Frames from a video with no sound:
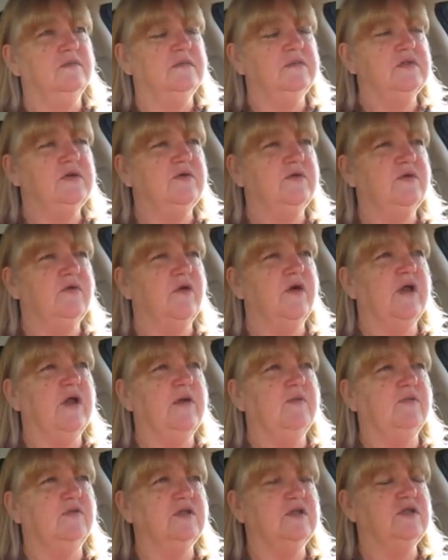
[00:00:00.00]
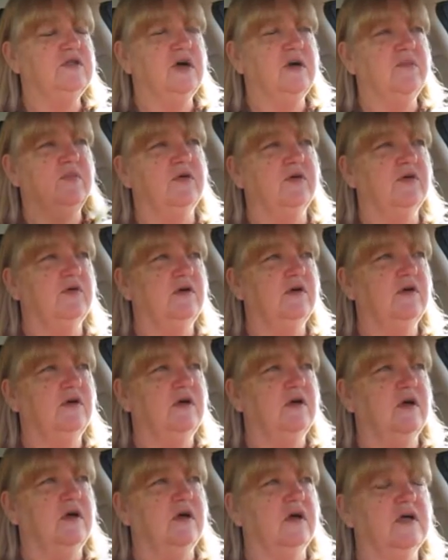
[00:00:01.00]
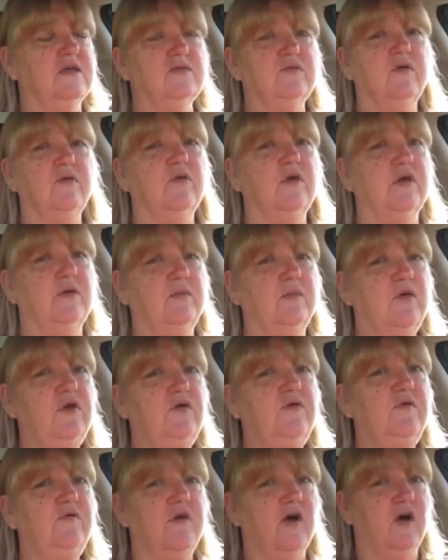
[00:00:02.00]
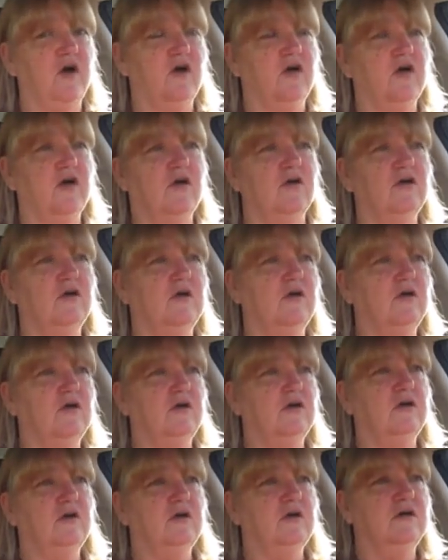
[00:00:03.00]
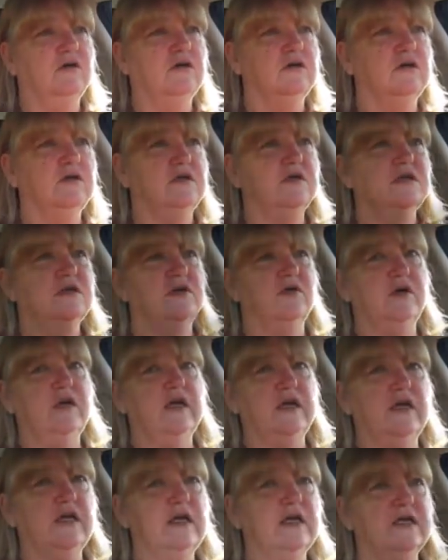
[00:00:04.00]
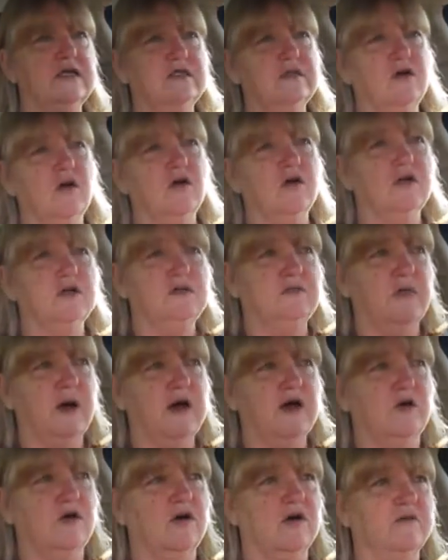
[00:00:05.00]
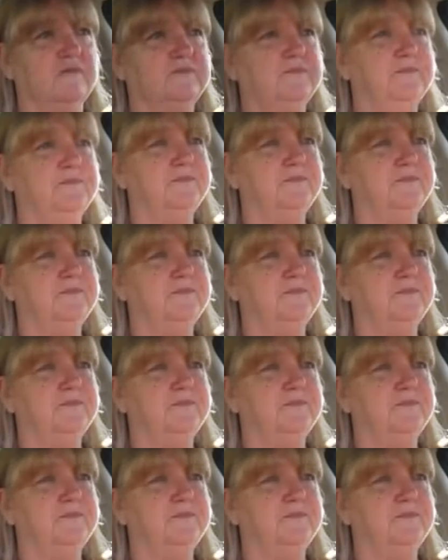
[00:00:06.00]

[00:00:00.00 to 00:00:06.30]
So we weren't able to jump her, because we were going to move her so he could get his car to my car.